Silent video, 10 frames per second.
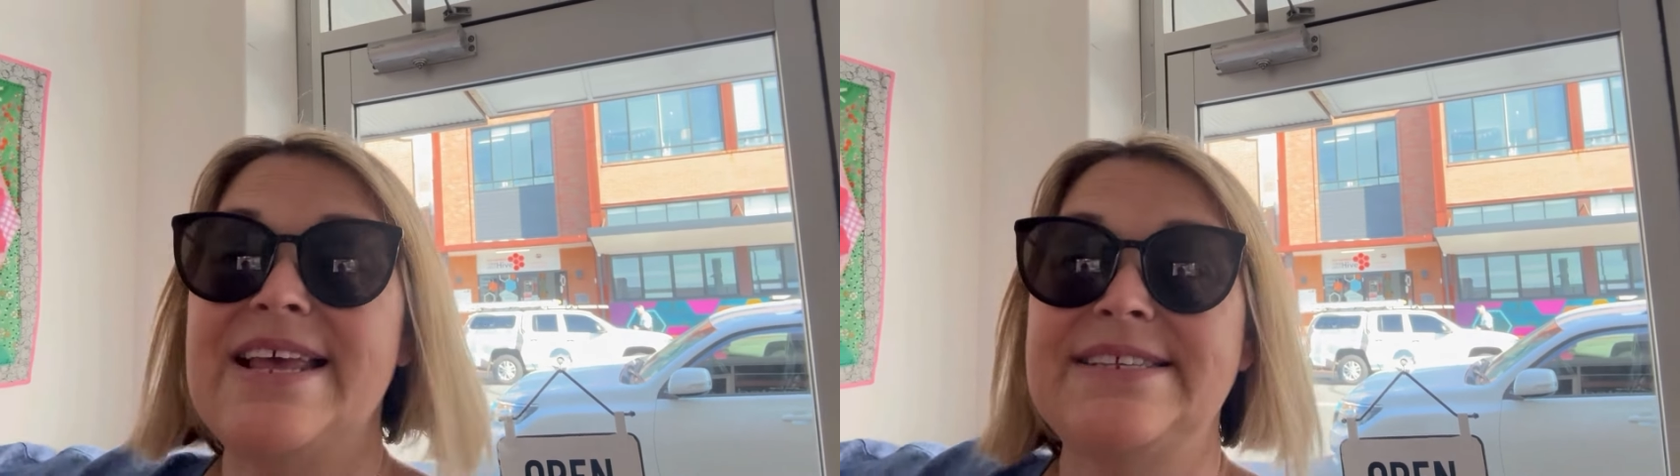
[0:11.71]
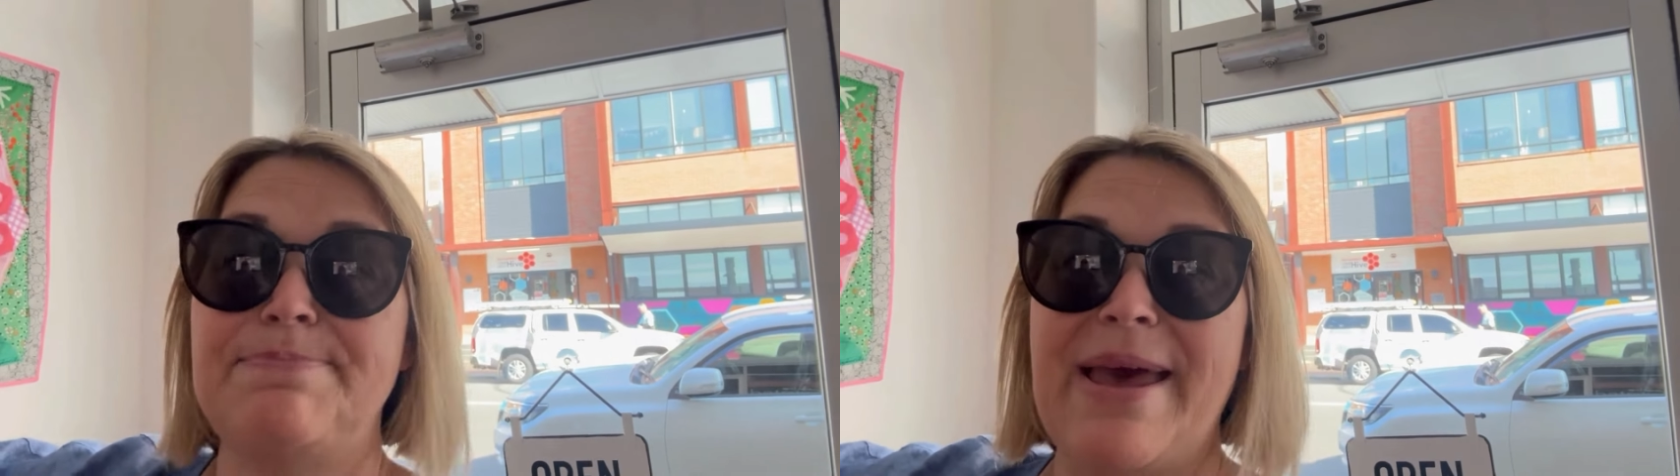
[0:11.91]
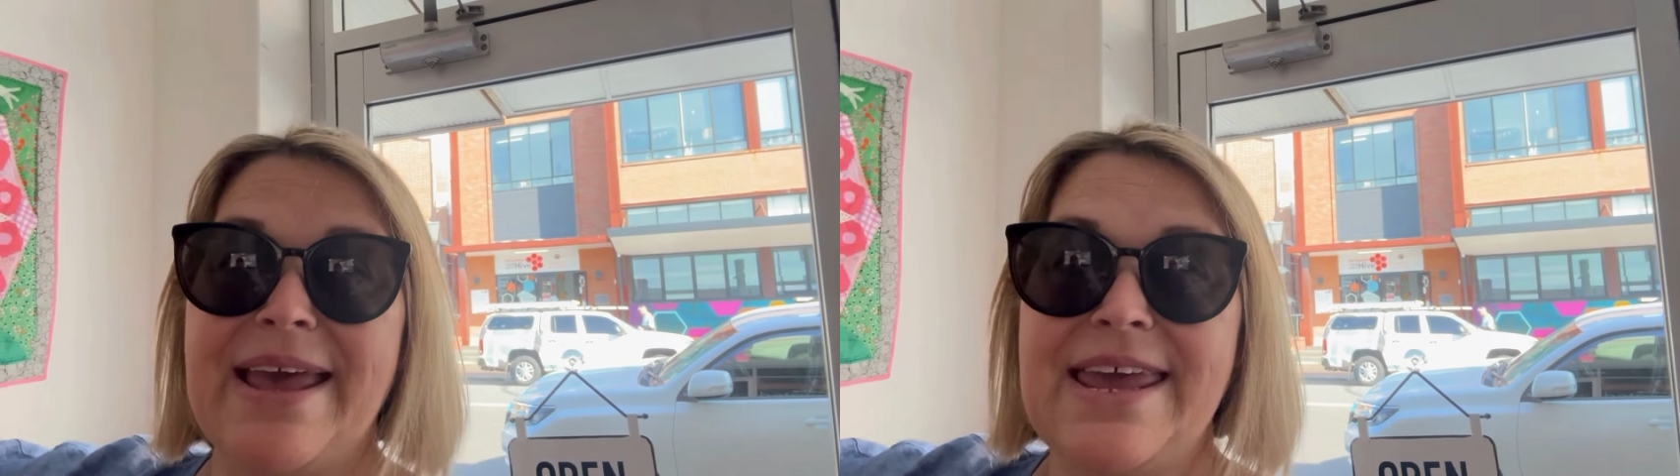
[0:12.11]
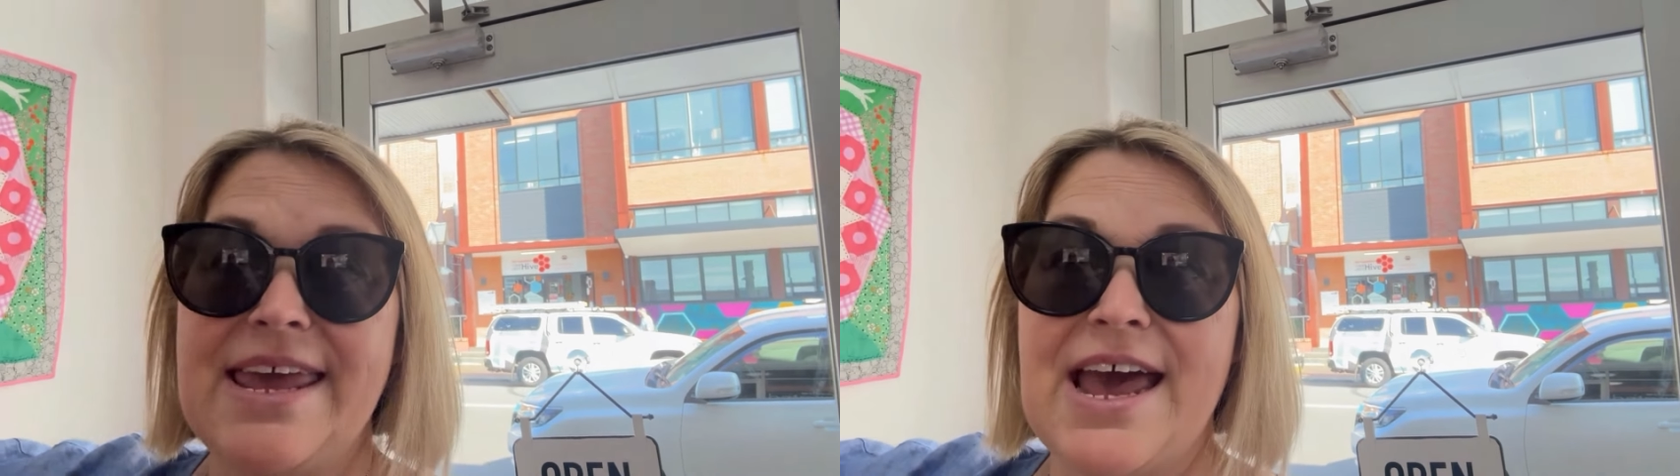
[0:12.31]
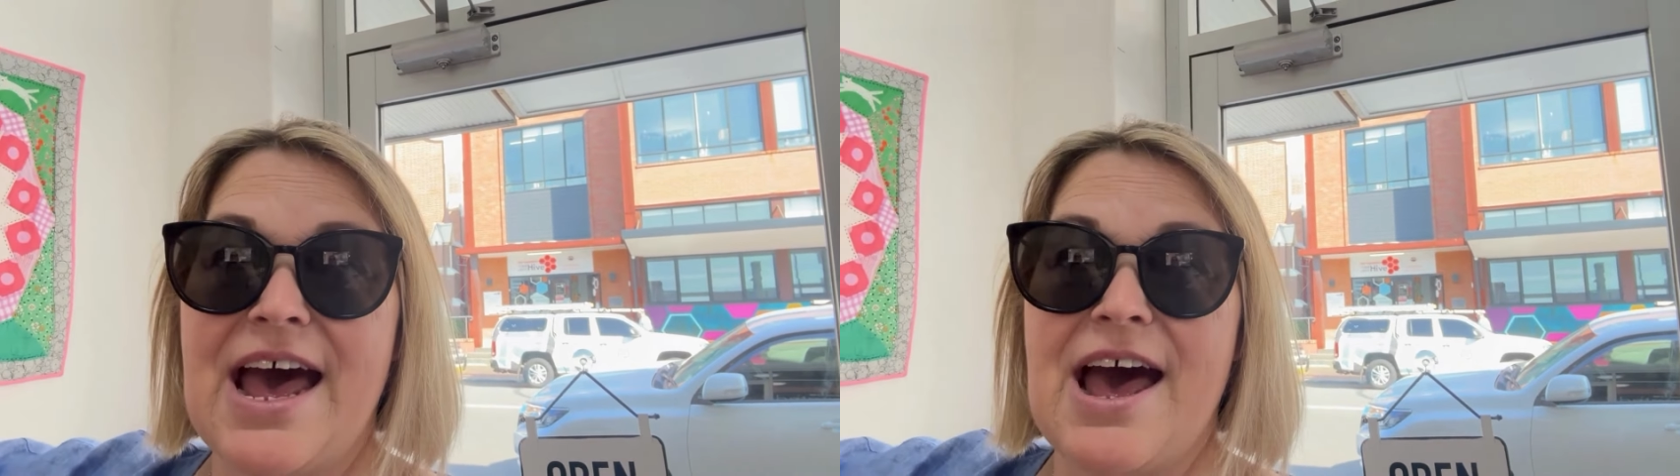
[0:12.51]
It's Beck
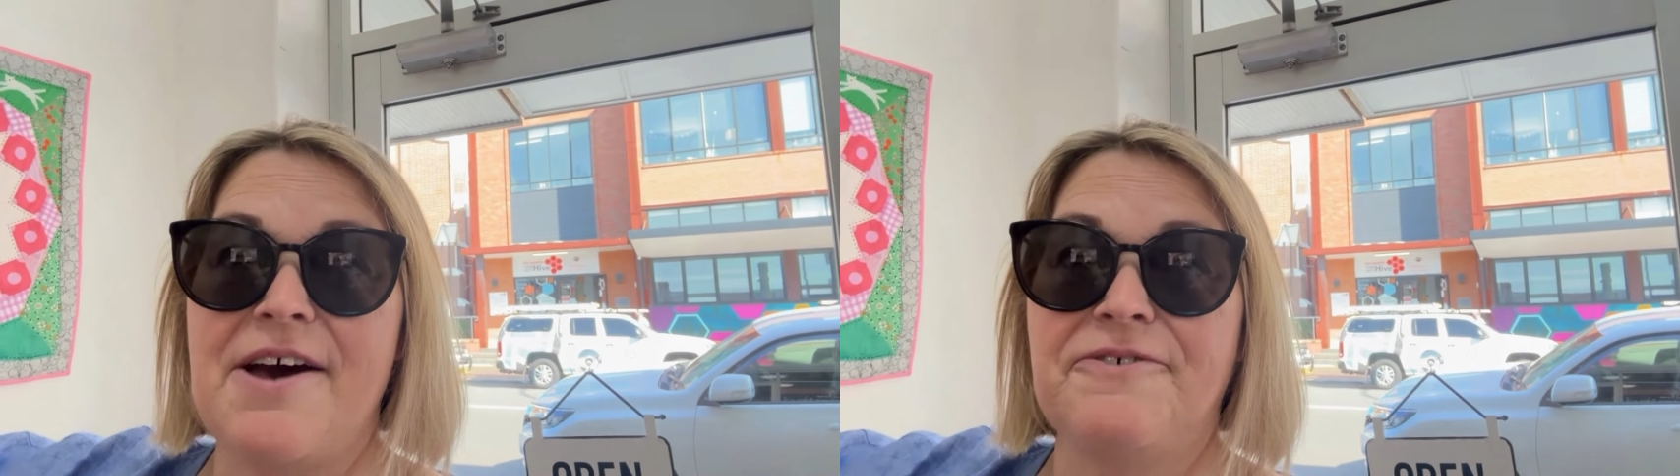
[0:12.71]
here